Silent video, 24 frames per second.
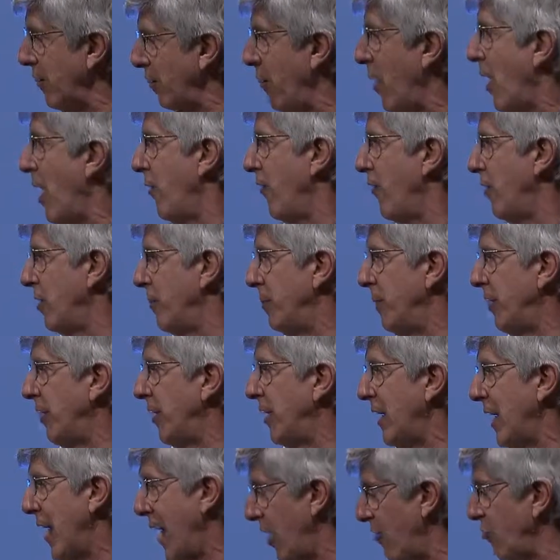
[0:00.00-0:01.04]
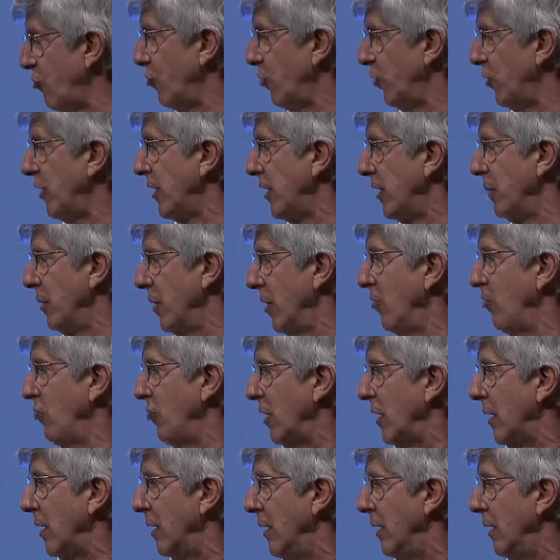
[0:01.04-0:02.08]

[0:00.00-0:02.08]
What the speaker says: profitability actually emerging?